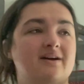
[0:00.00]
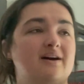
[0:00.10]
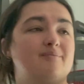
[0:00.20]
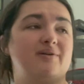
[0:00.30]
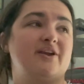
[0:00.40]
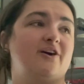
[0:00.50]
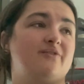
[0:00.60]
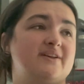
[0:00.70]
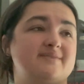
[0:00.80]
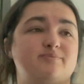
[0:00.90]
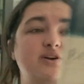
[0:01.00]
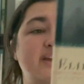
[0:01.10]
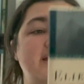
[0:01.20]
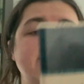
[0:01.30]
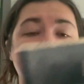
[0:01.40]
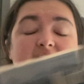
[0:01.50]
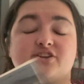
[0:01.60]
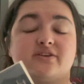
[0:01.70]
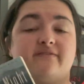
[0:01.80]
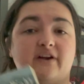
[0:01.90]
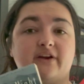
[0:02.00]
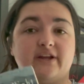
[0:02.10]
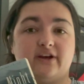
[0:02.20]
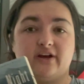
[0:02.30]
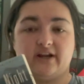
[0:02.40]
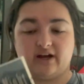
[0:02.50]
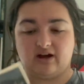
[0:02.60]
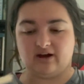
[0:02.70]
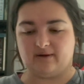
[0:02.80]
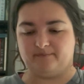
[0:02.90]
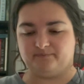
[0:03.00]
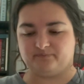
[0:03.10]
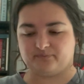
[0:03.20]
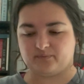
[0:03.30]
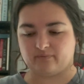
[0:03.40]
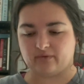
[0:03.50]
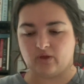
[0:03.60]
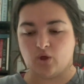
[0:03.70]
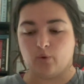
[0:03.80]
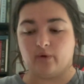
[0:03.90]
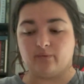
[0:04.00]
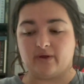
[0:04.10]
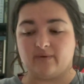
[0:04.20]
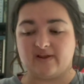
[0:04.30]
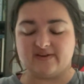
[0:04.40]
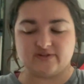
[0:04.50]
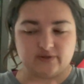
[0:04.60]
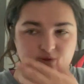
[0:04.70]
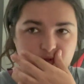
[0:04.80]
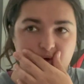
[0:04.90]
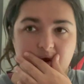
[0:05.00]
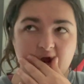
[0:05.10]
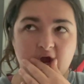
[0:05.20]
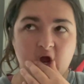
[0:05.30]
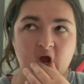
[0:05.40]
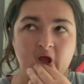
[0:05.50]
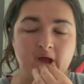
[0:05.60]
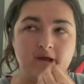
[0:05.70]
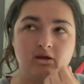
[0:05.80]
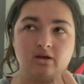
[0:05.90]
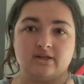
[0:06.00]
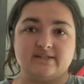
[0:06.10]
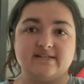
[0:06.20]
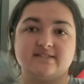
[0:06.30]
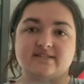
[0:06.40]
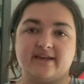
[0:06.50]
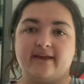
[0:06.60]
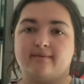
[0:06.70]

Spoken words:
But no, this book is actually very good. When we went to DC